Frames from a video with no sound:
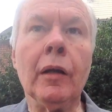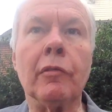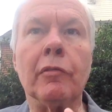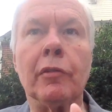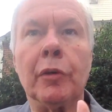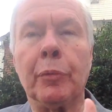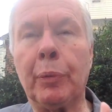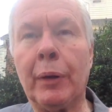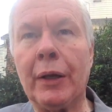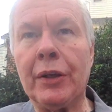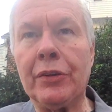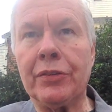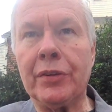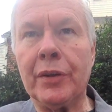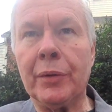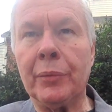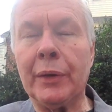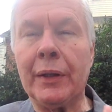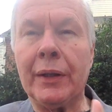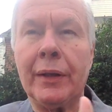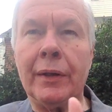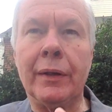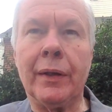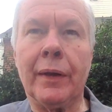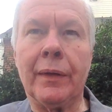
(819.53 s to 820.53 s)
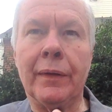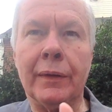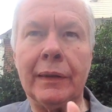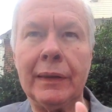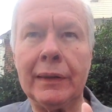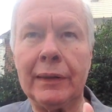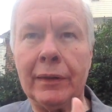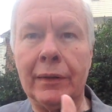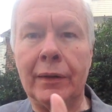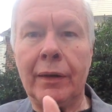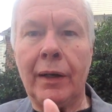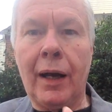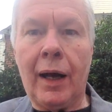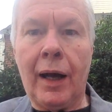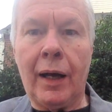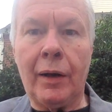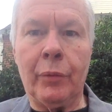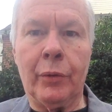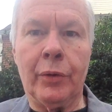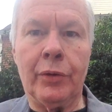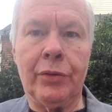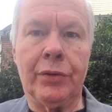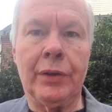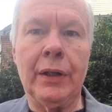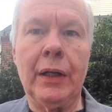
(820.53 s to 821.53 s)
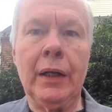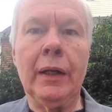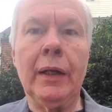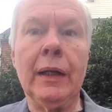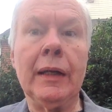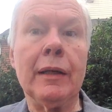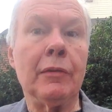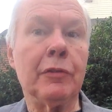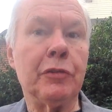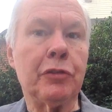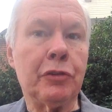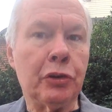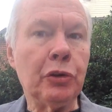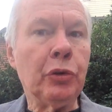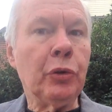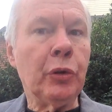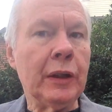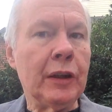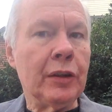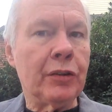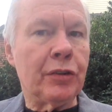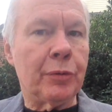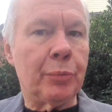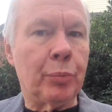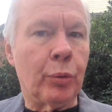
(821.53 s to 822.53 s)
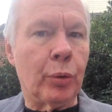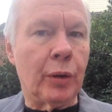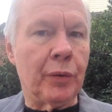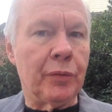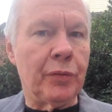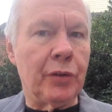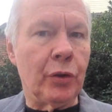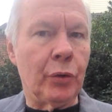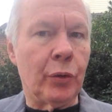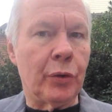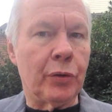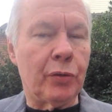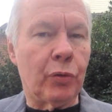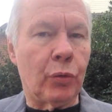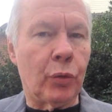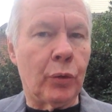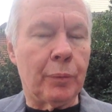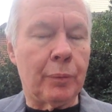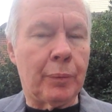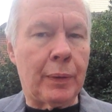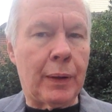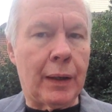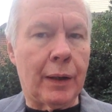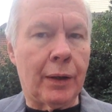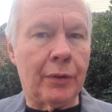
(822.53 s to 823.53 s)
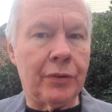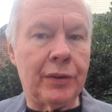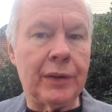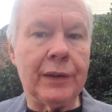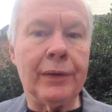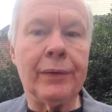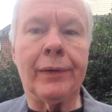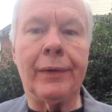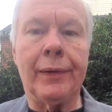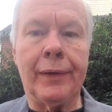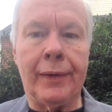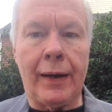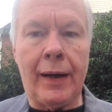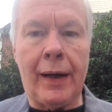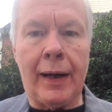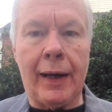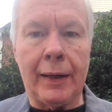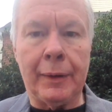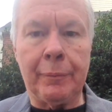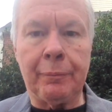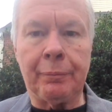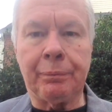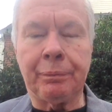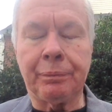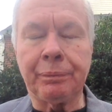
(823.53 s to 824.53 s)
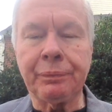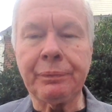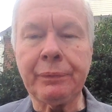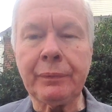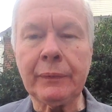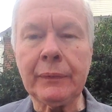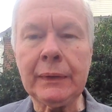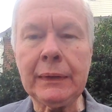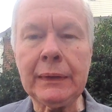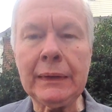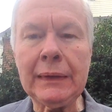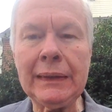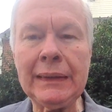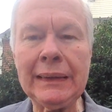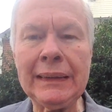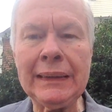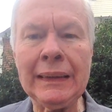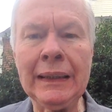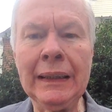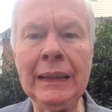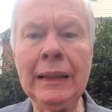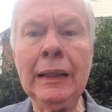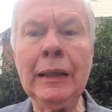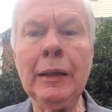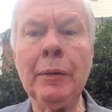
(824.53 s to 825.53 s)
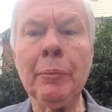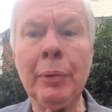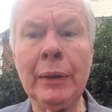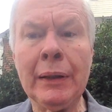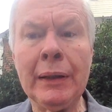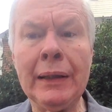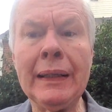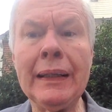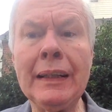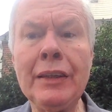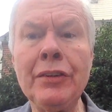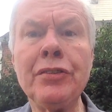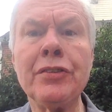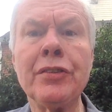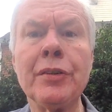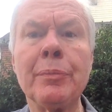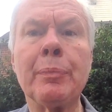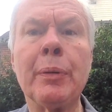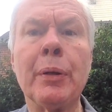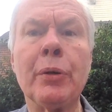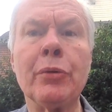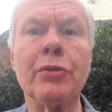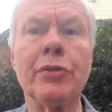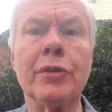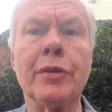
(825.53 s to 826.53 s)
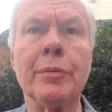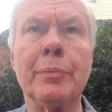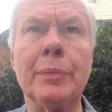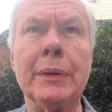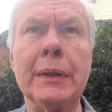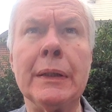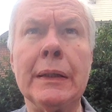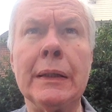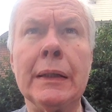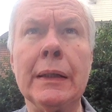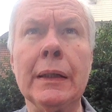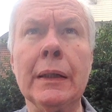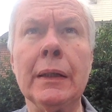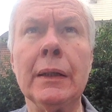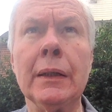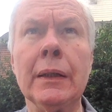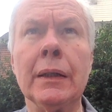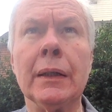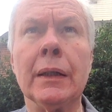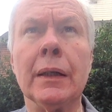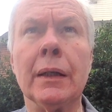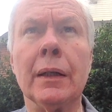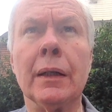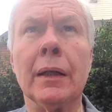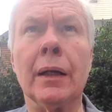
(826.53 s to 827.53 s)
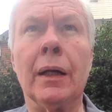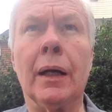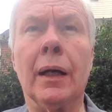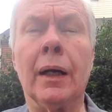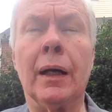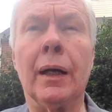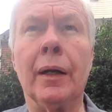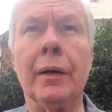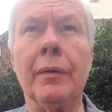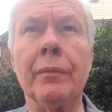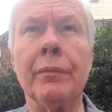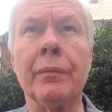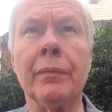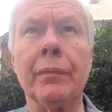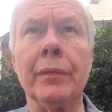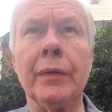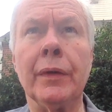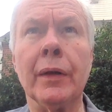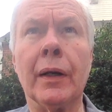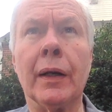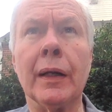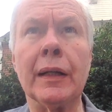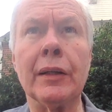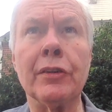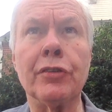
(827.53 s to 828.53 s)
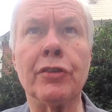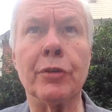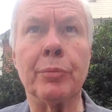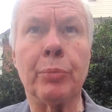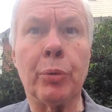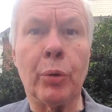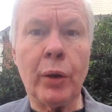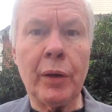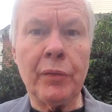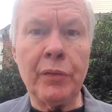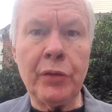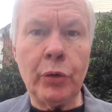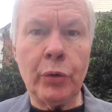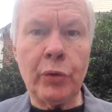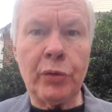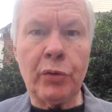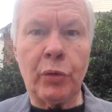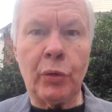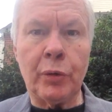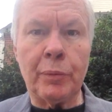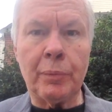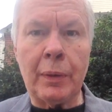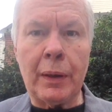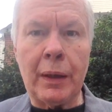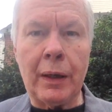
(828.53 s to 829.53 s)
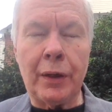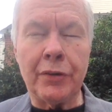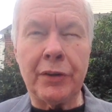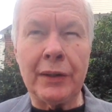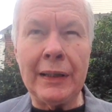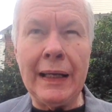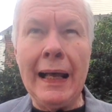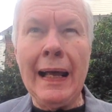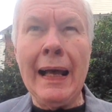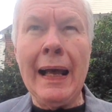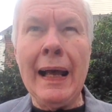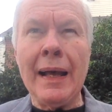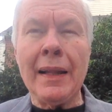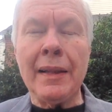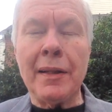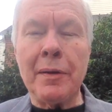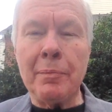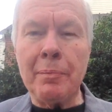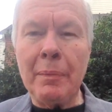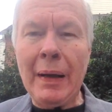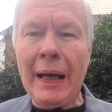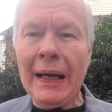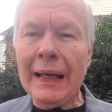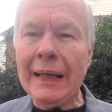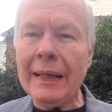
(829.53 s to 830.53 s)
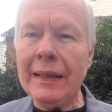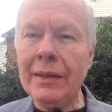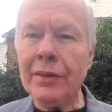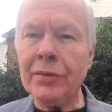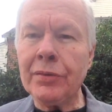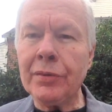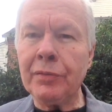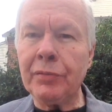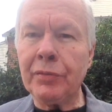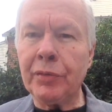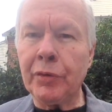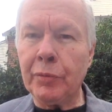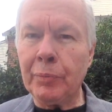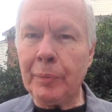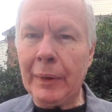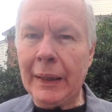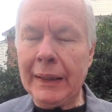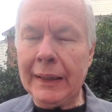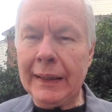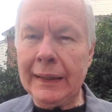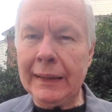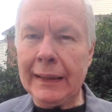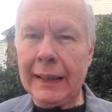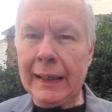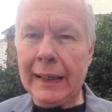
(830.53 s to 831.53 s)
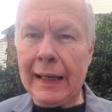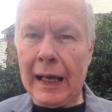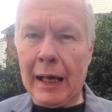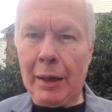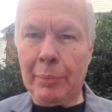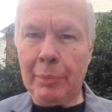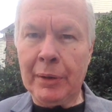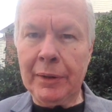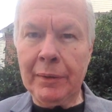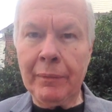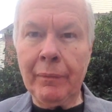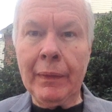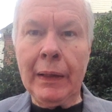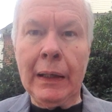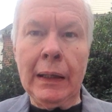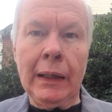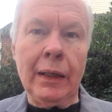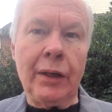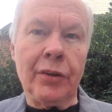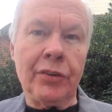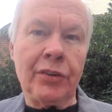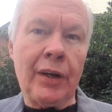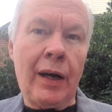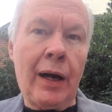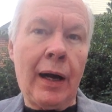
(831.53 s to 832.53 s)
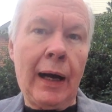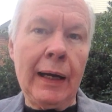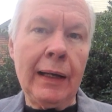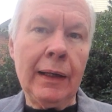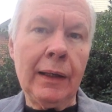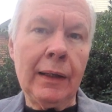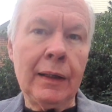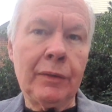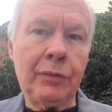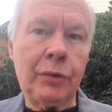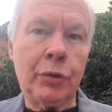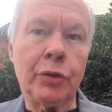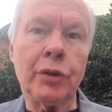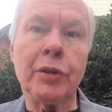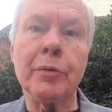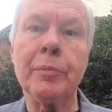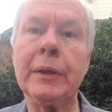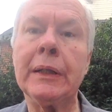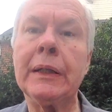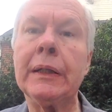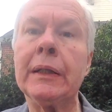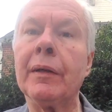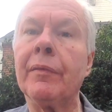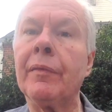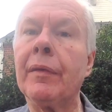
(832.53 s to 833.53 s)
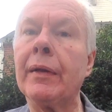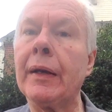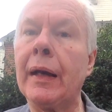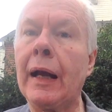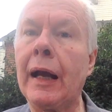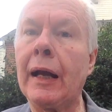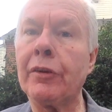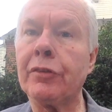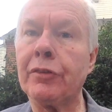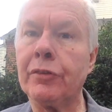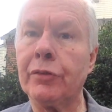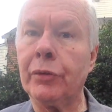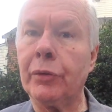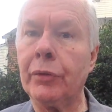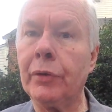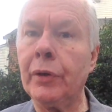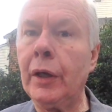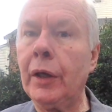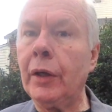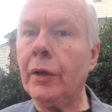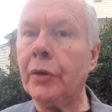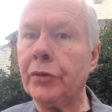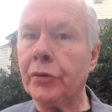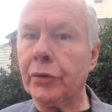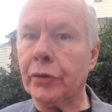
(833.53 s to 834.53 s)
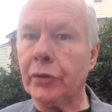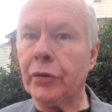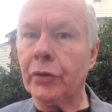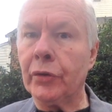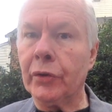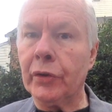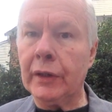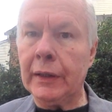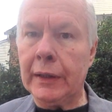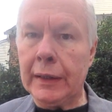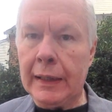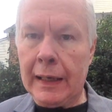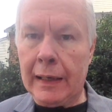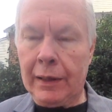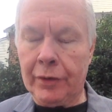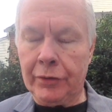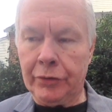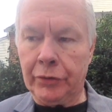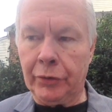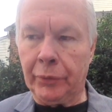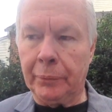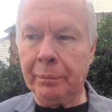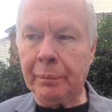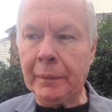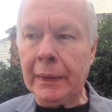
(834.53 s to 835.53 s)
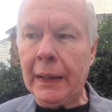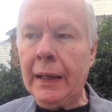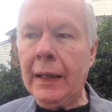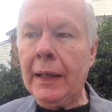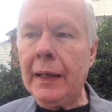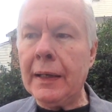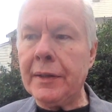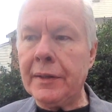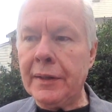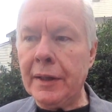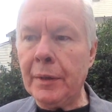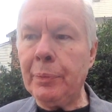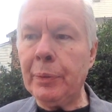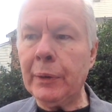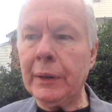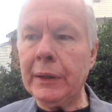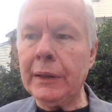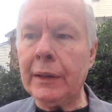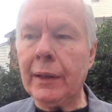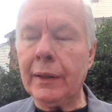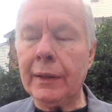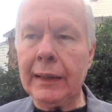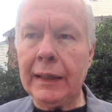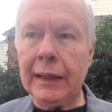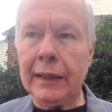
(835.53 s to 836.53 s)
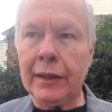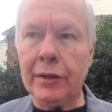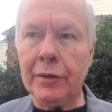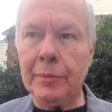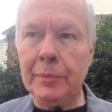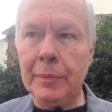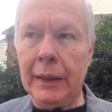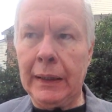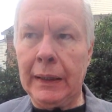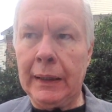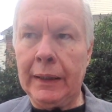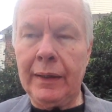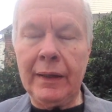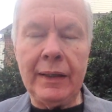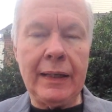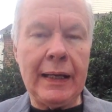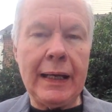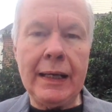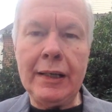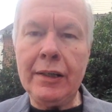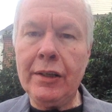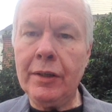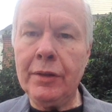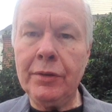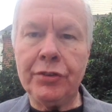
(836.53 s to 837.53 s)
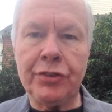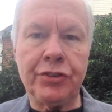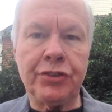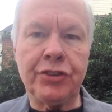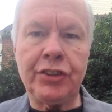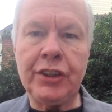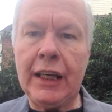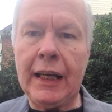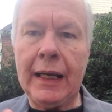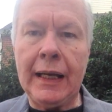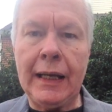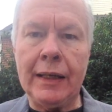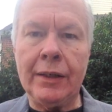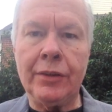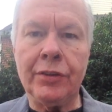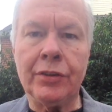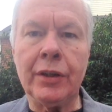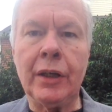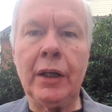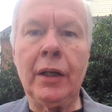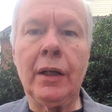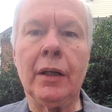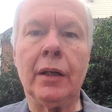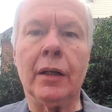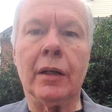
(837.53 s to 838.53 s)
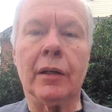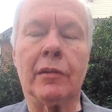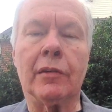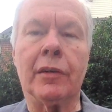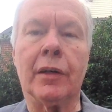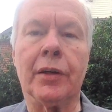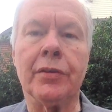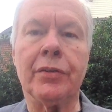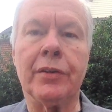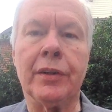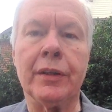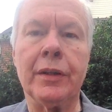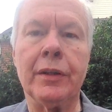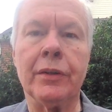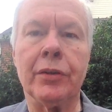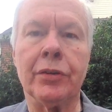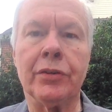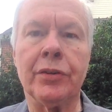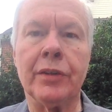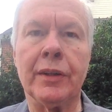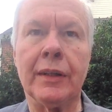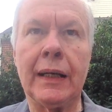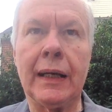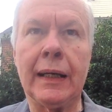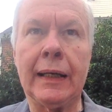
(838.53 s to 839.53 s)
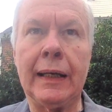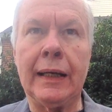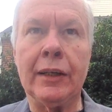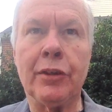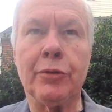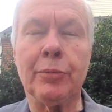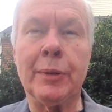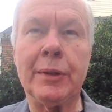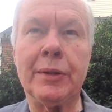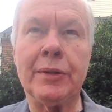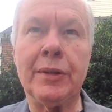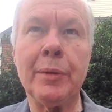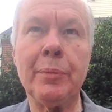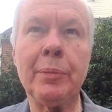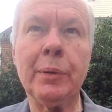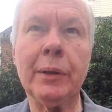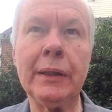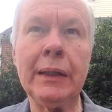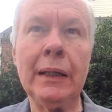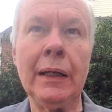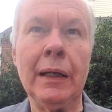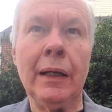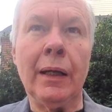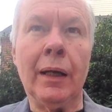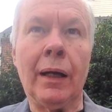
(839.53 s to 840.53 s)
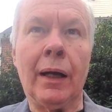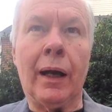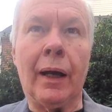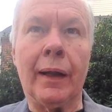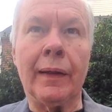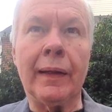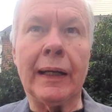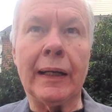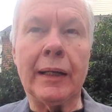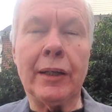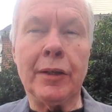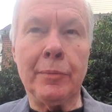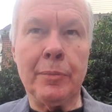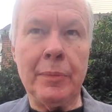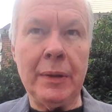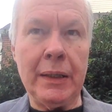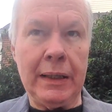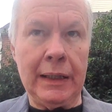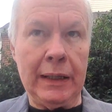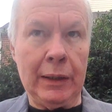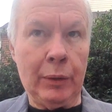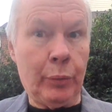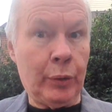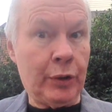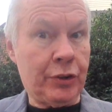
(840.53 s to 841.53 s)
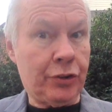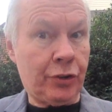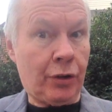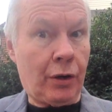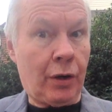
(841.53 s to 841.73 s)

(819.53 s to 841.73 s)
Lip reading: replace him with another leader or not, was truly in support of U.S. foreign policy or not. But it is supposed to be done in support of U.S. foreign policy. The mechanism for making that happen is a high-level committee of the National Security Council. Typically on that committee, the names change across the years and decades, but typically on that committee, which